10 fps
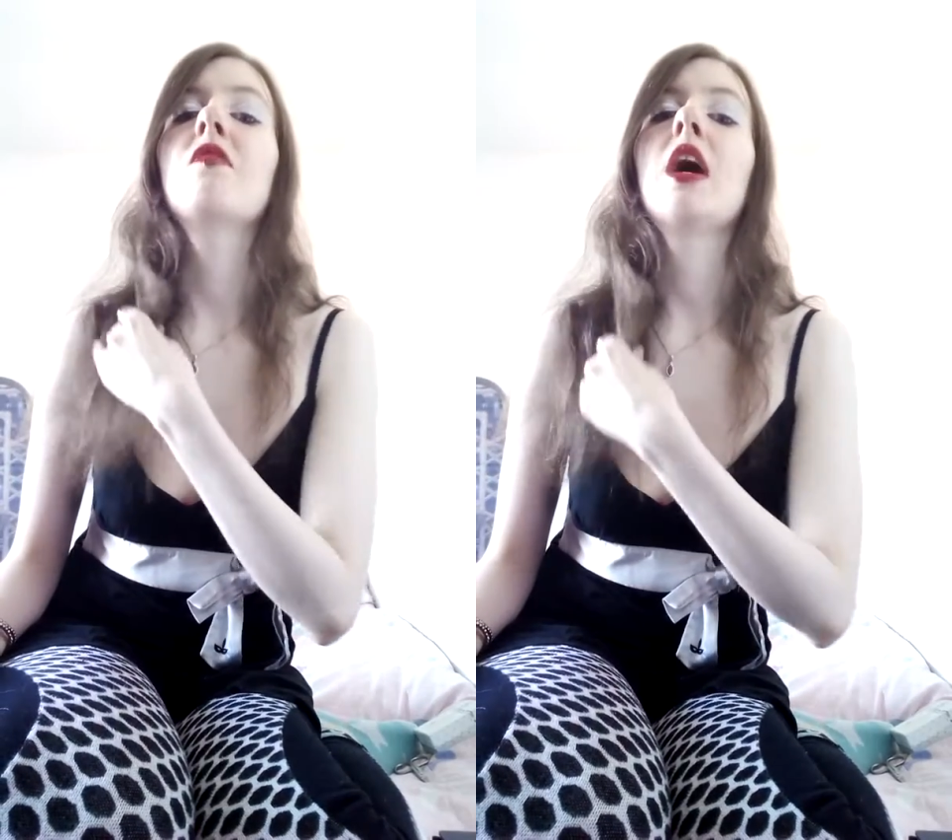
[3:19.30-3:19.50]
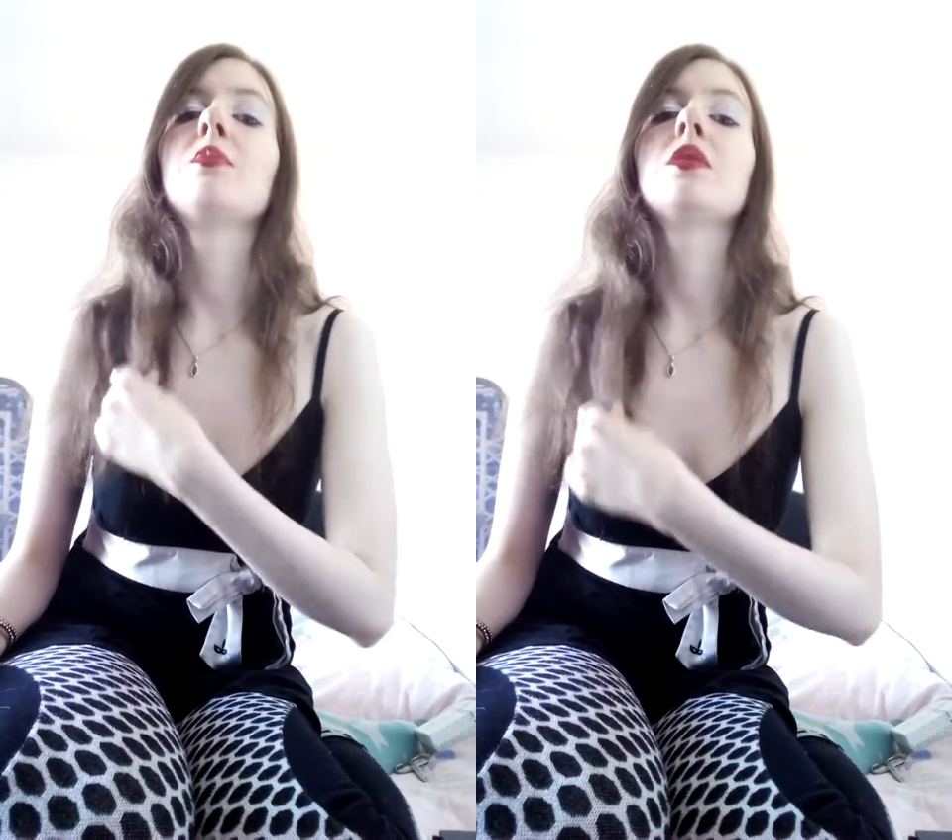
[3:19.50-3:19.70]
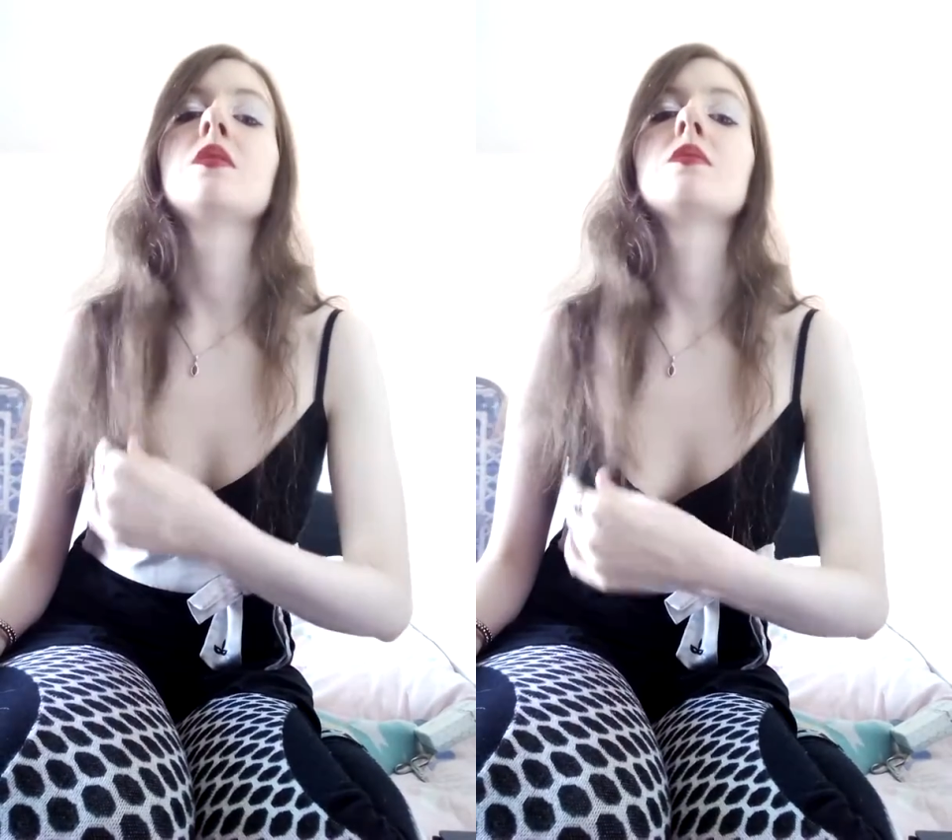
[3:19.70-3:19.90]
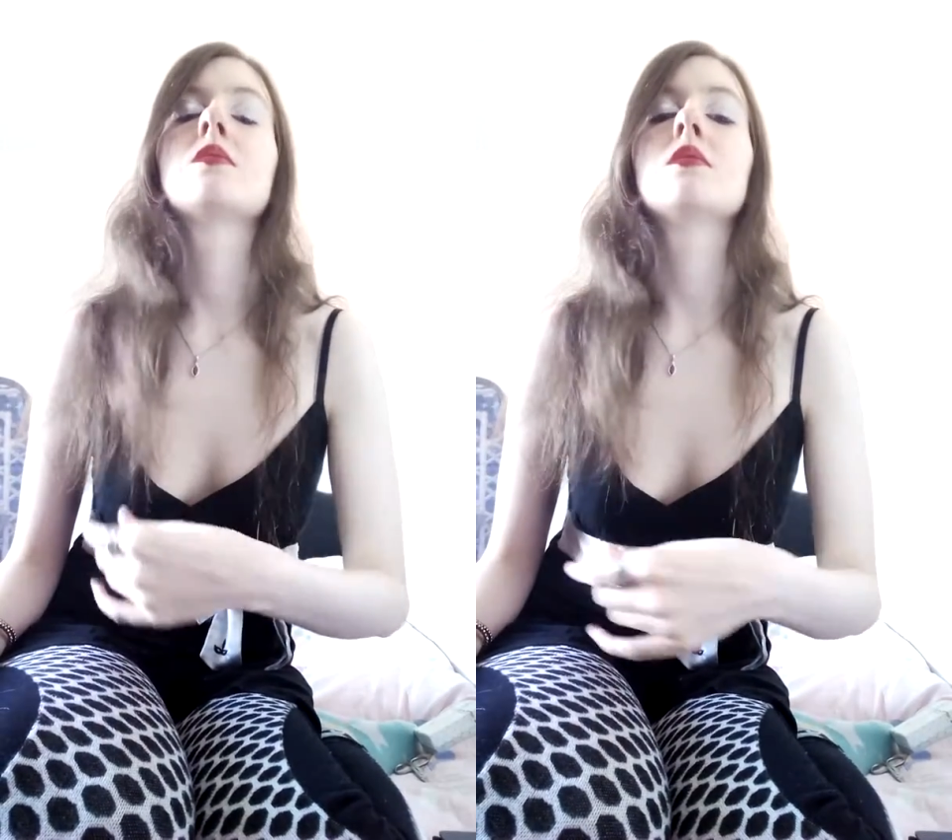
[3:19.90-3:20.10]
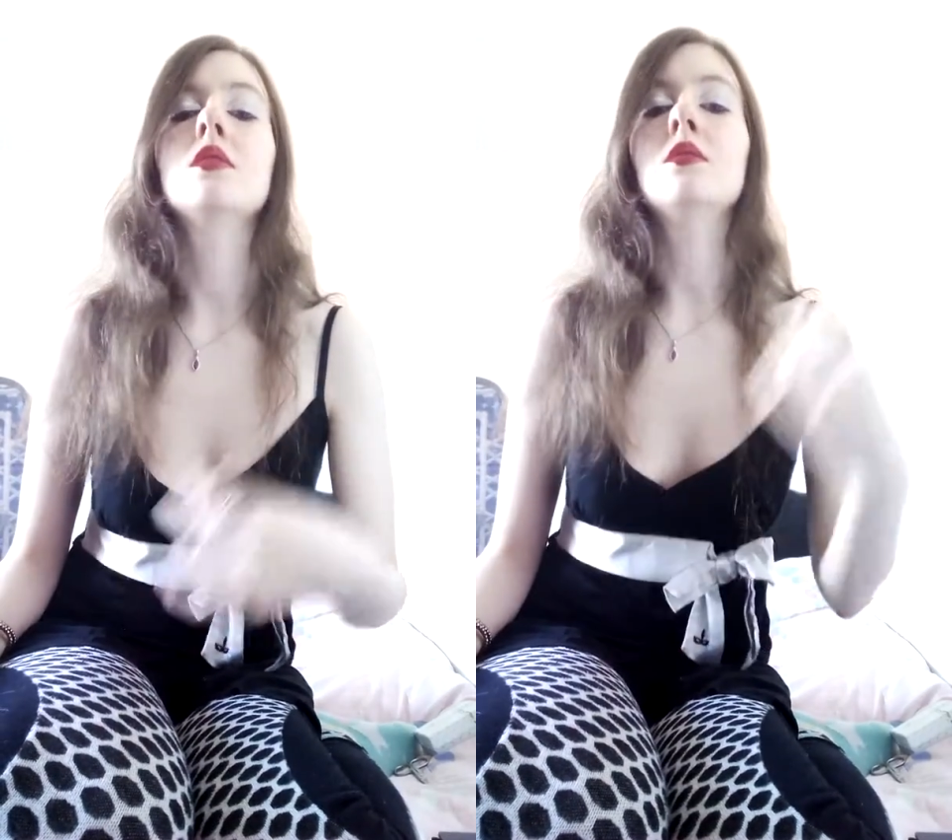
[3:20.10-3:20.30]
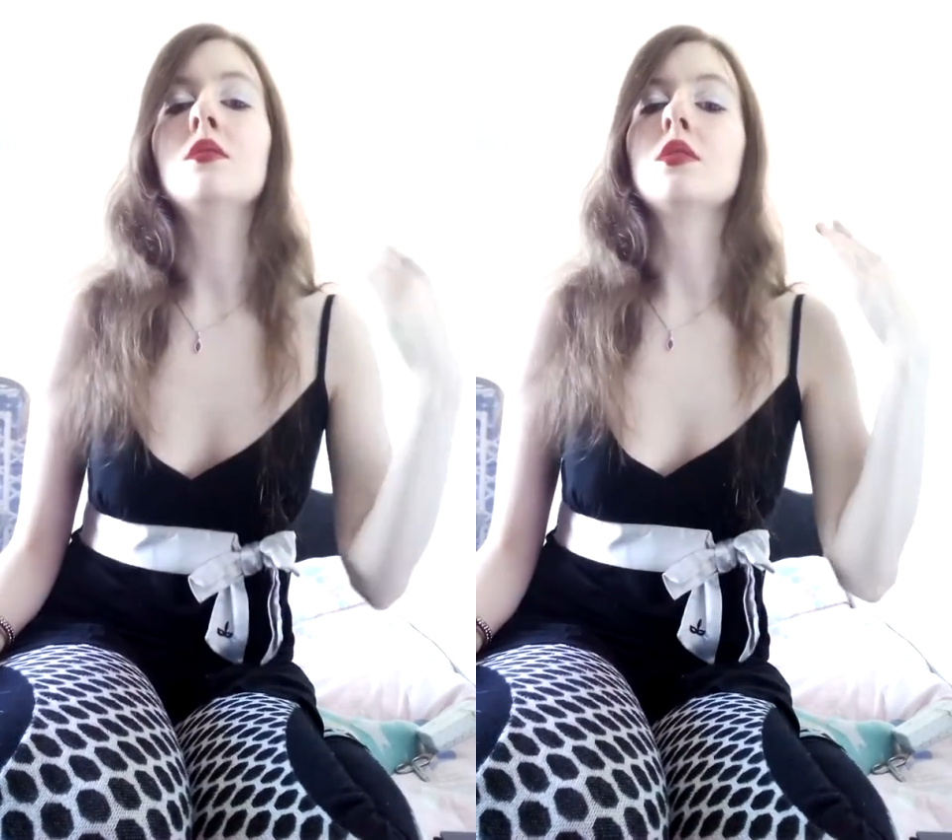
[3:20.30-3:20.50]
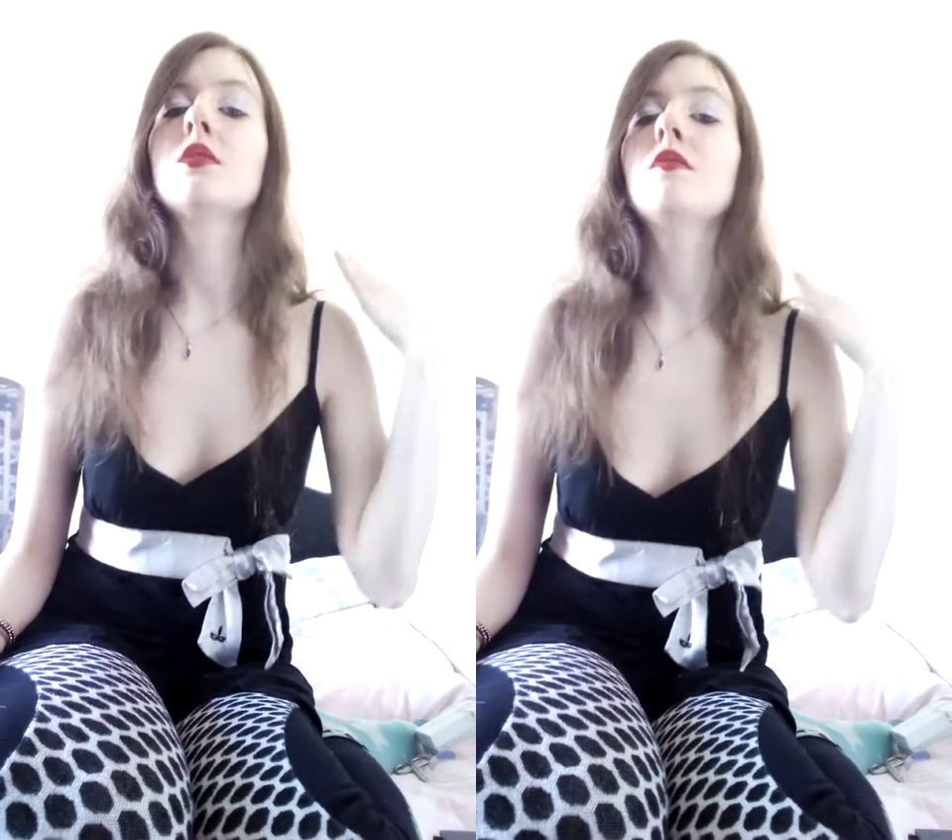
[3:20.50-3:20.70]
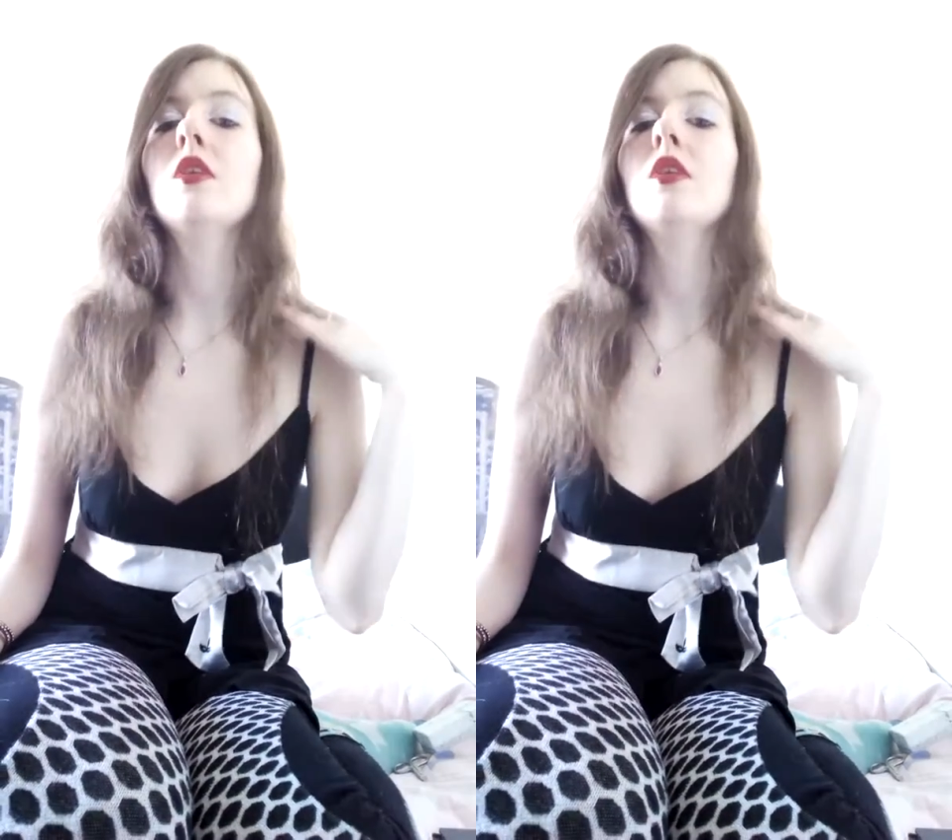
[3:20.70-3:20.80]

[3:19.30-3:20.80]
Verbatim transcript: fabulous and